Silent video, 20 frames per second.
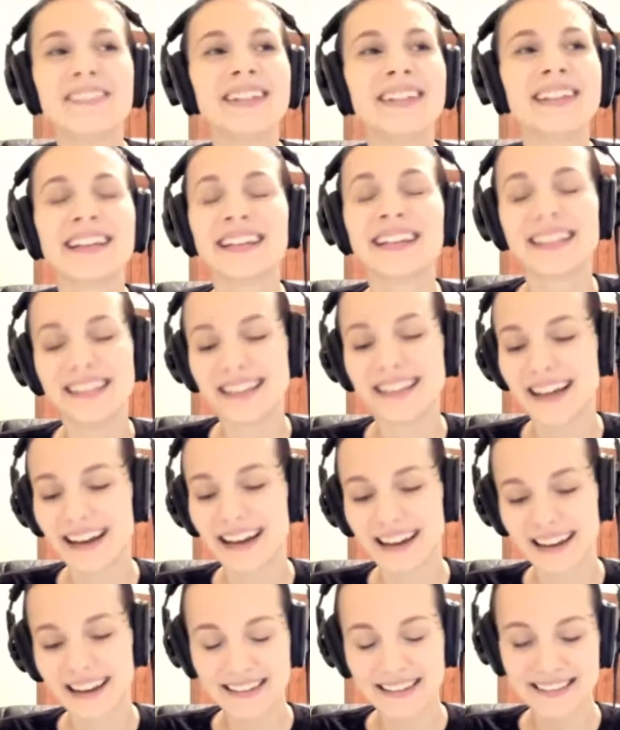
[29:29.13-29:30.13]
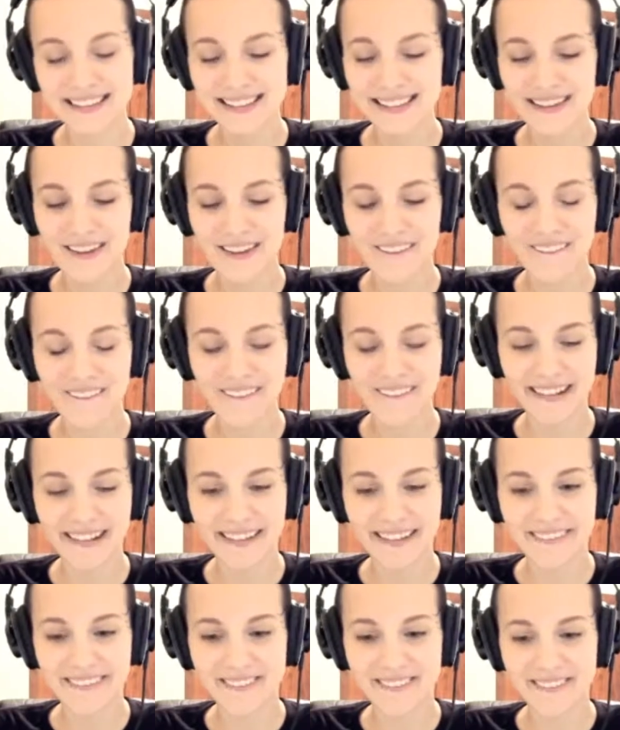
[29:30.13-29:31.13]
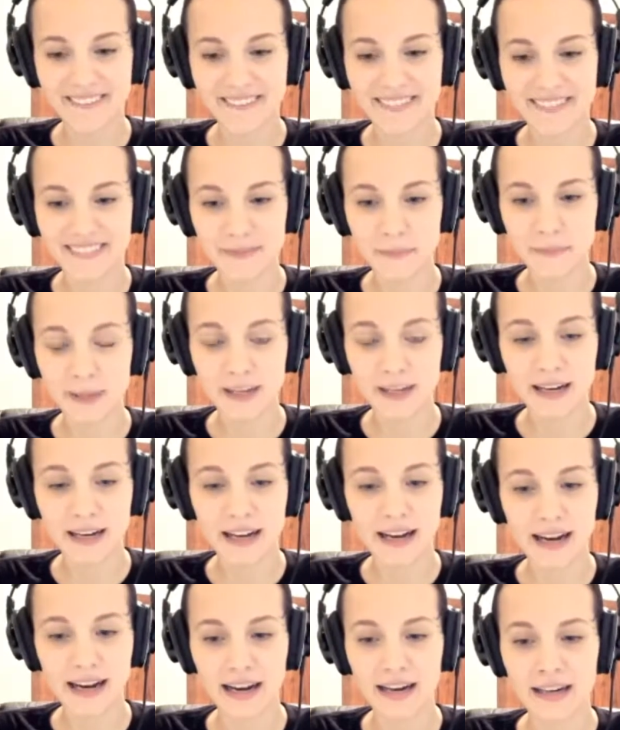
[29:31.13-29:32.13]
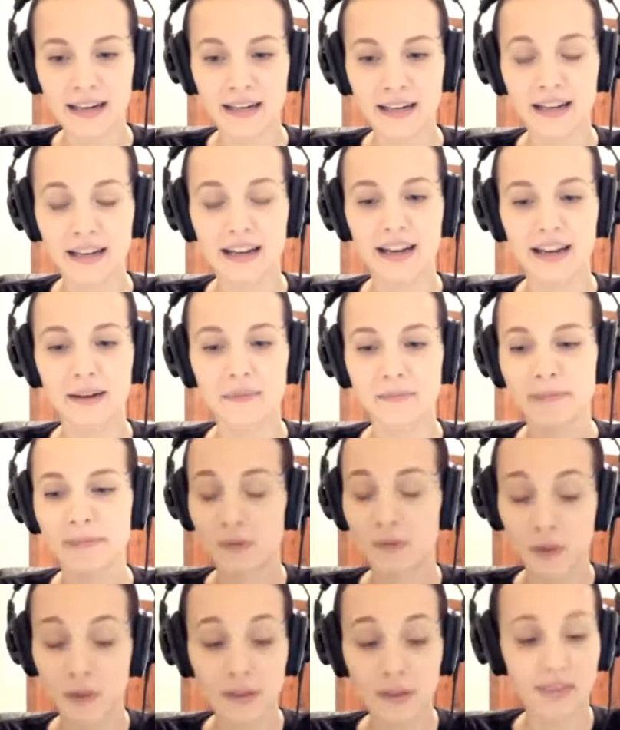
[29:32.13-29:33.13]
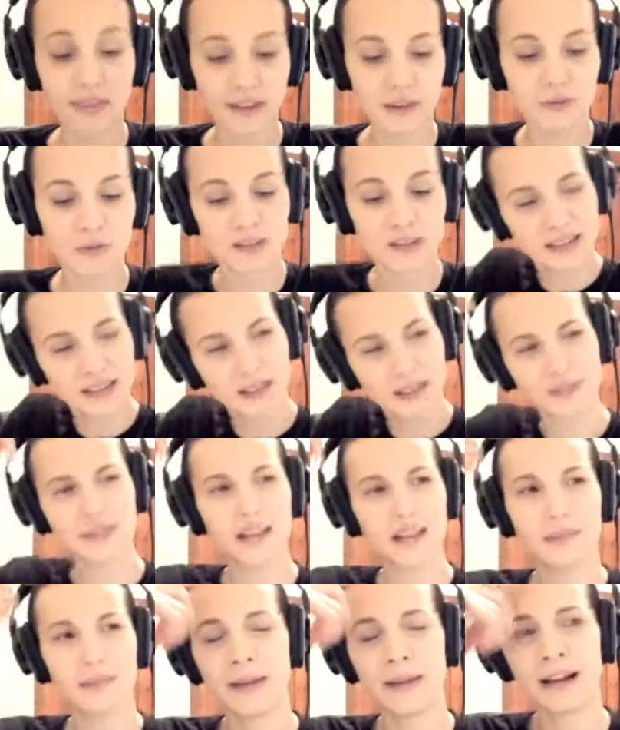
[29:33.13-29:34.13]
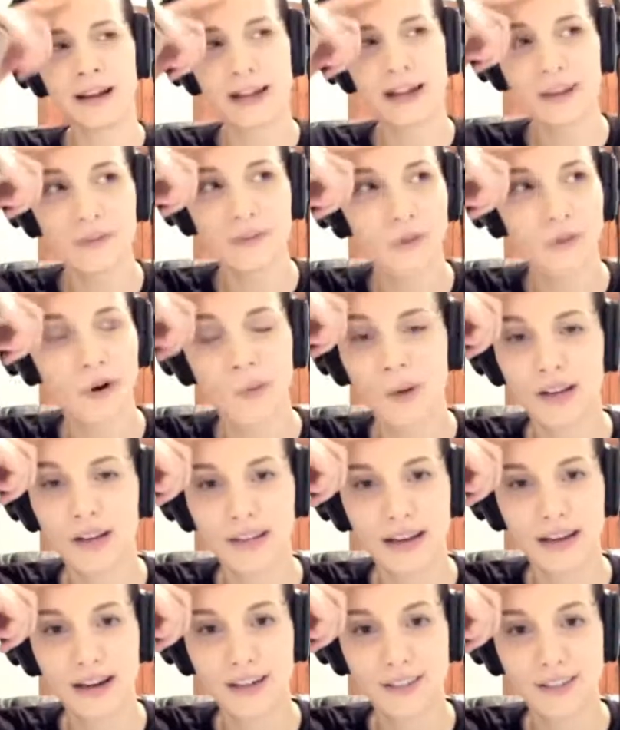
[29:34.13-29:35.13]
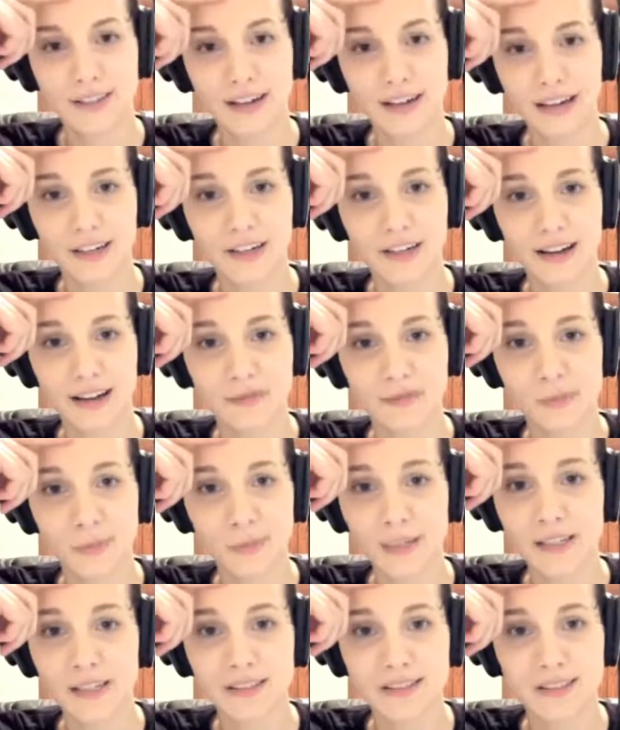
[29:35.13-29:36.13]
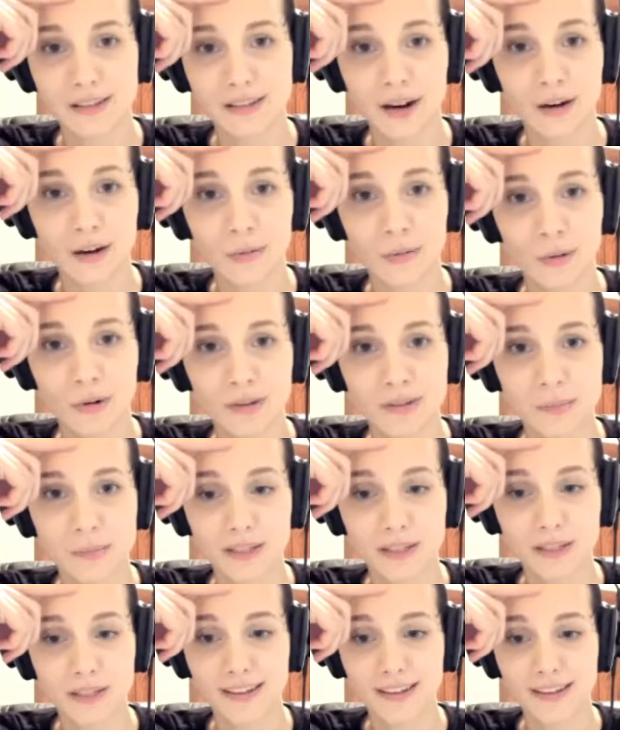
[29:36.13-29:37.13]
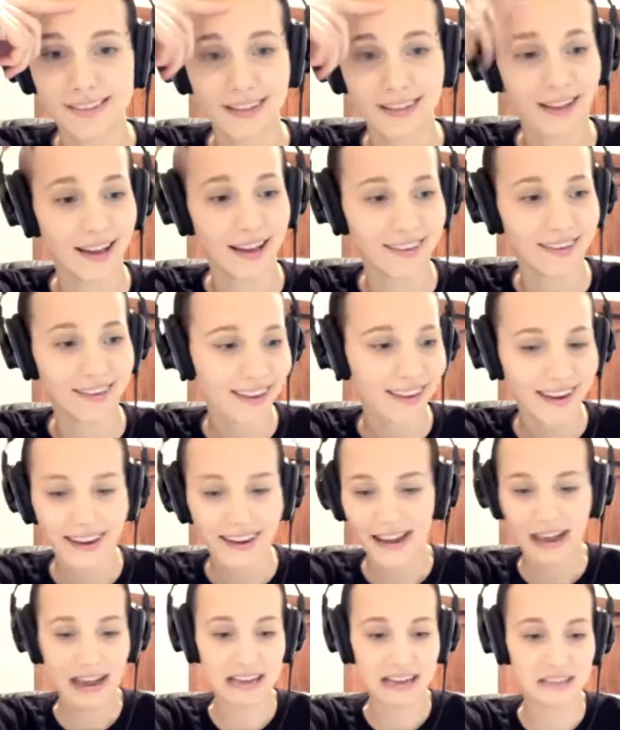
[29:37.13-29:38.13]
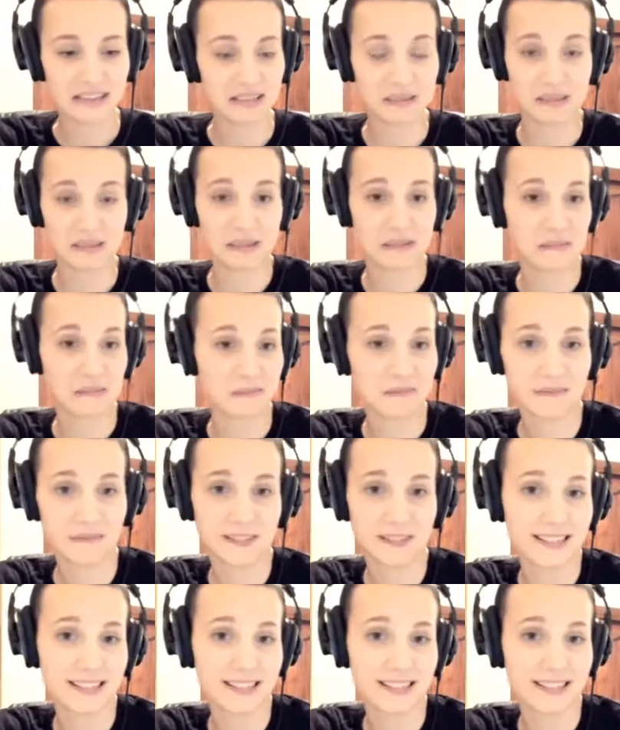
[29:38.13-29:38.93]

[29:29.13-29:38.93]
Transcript: Mean, like, and so, but my one thing was, I was like, man, I don't know what character I could ever be in Star Wars, because like, I just didn't see